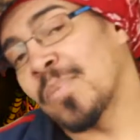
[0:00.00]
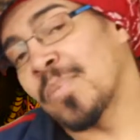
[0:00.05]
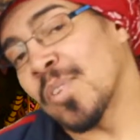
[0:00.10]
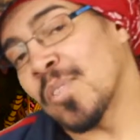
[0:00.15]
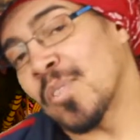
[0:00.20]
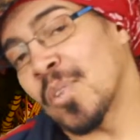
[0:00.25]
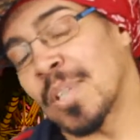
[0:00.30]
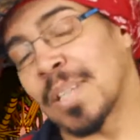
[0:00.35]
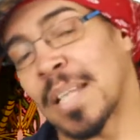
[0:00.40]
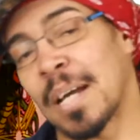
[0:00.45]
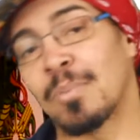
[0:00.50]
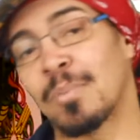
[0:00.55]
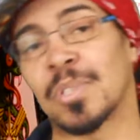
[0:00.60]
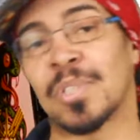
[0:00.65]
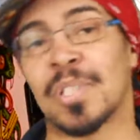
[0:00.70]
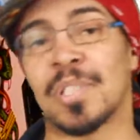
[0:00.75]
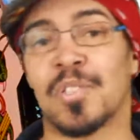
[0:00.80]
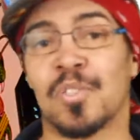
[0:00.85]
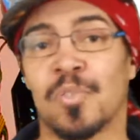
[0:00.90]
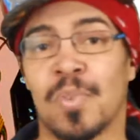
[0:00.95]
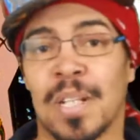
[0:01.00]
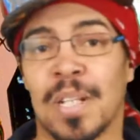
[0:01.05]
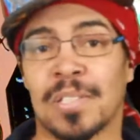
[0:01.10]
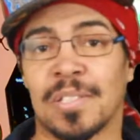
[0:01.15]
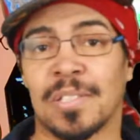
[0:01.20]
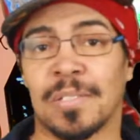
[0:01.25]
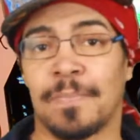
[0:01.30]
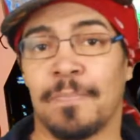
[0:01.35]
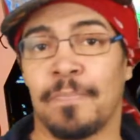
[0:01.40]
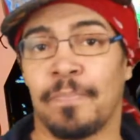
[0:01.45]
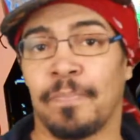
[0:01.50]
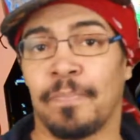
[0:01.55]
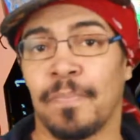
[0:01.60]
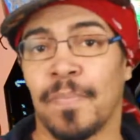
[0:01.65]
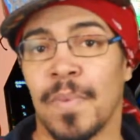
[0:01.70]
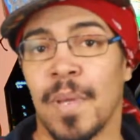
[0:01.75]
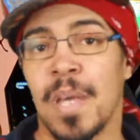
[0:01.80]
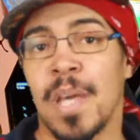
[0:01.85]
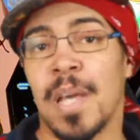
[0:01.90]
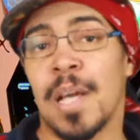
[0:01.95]
Just thought that was interesting.
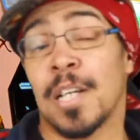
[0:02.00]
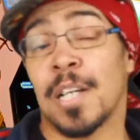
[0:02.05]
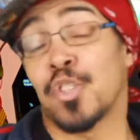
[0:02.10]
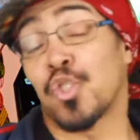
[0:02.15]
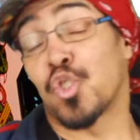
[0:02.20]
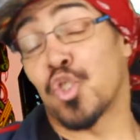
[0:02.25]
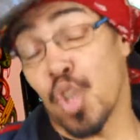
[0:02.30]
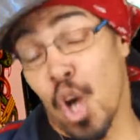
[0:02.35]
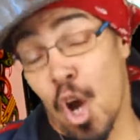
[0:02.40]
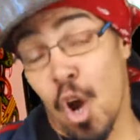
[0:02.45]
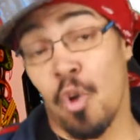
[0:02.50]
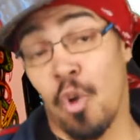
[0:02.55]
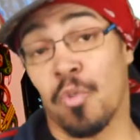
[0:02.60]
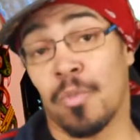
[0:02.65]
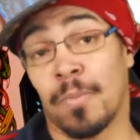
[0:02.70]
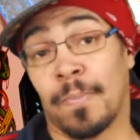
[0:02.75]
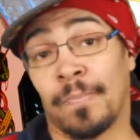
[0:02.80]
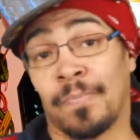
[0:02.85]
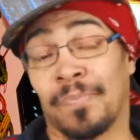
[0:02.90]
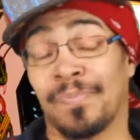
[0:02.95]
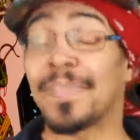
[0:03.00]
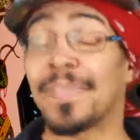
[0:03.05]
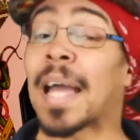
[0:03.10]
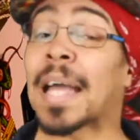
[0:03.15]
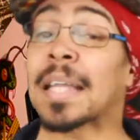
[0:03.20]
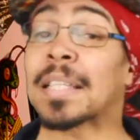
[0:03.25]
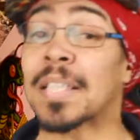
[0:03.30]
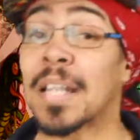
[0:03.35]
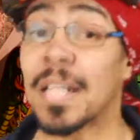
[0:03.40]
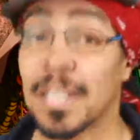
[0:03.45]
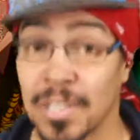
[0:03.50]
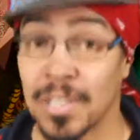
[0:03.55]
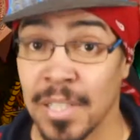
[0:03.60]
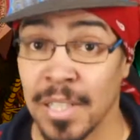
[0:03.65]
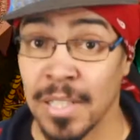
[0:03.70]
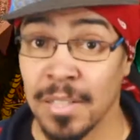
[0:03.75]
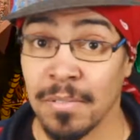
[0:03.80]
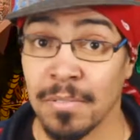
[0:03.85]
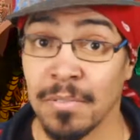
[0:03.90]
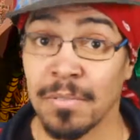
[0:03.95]
So that does
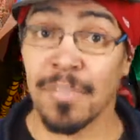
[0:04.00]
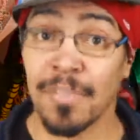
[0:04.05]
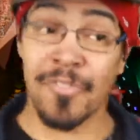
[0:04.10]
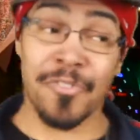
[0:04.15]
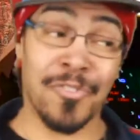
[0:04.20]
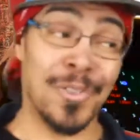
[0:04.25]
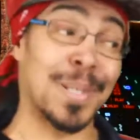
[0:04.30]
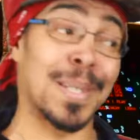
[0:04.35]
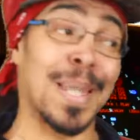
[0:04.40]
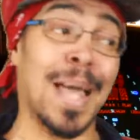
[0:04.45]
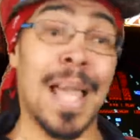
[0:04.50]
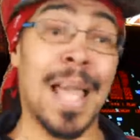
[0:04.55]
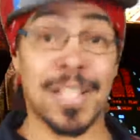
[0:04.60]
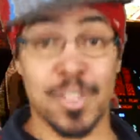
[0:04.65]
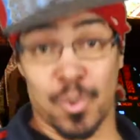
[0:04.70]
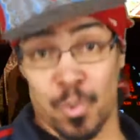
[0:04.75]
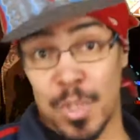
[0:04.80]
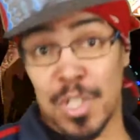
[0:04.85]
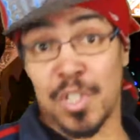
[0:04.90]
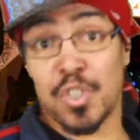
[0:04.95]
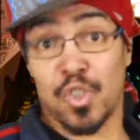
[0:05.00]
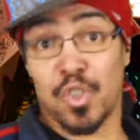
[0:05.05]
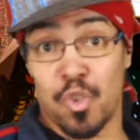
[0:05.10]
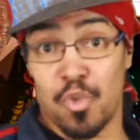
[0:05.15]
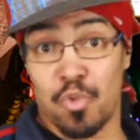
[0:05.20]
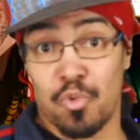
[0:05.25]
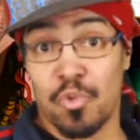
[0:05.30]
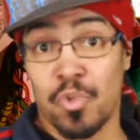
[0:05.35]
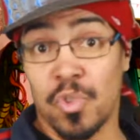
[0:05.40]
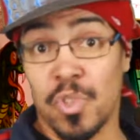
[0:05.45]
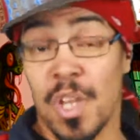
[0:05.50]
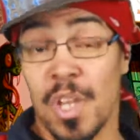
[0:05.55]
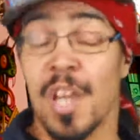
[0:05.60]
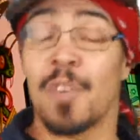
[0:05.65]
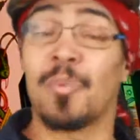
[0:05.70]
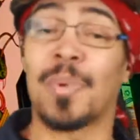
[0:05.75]
it for last week's news.